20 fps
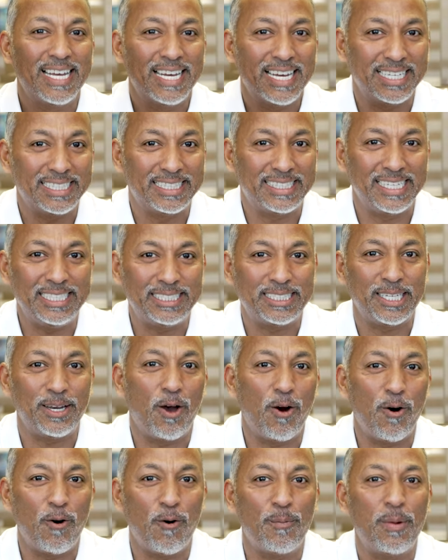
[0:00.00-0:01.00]
a decent
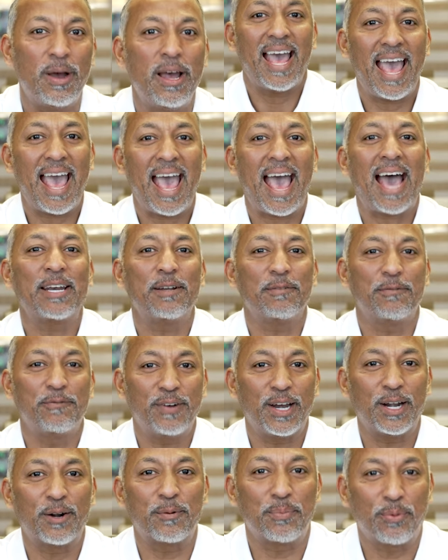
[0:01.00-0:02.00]
home at a
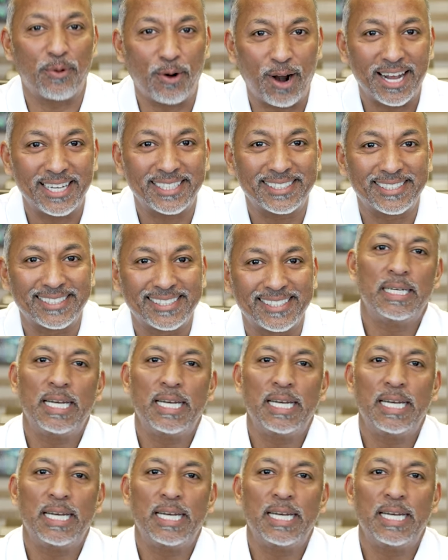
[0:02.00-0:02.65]
fair price.